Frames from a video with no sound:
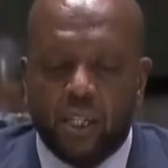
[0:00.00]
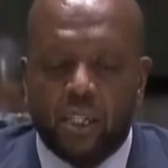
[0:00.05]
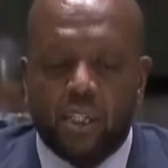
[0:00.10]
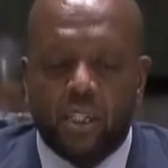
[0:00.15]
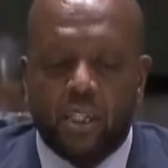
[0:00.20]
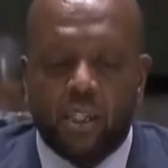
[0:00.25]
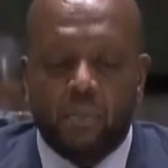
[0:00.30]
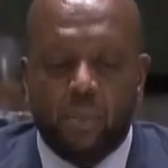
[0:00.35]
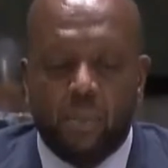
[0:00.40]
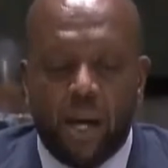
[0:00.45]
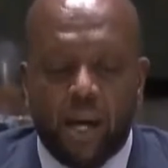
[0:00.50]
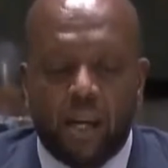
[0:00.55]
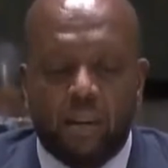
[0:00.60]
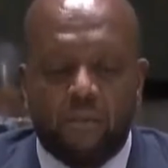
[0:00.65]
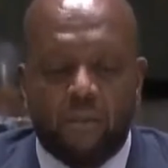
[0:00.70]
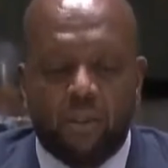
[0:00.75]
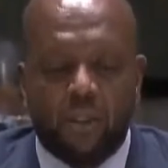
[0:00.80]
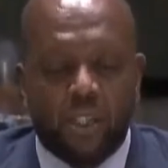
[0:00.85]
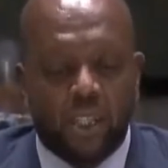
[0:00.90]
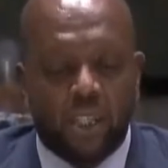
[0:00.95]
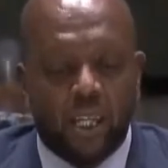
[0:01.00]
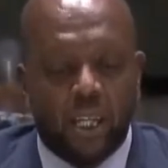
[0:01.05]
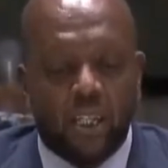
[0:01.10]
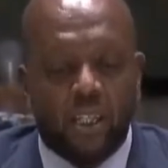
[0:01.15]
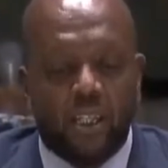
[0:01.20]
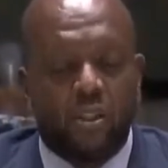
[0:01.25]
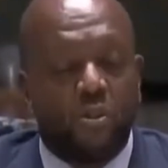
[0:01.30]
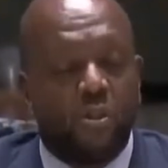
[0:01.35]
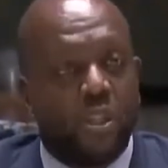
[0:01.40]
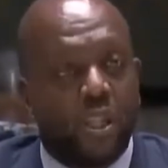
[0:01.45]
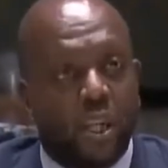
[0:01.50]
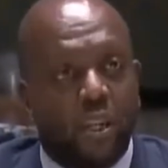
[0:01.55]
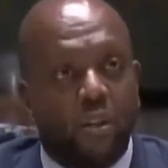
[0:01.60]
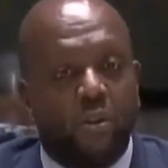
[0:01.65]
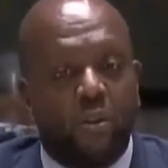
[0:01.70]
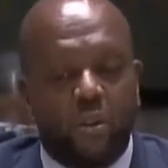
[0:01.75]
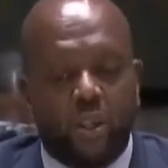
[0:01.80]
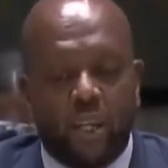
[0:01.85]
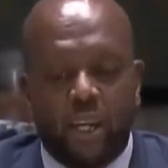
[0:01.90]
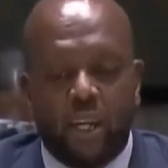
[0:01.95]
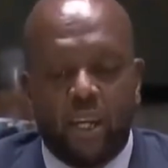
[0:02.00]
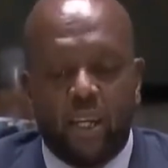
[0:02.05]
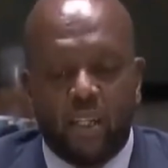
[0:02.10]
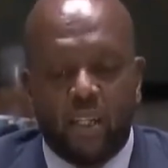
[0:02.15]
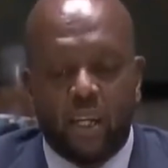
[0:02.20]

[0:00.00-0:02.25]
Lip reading: Charter's demand for states to settle their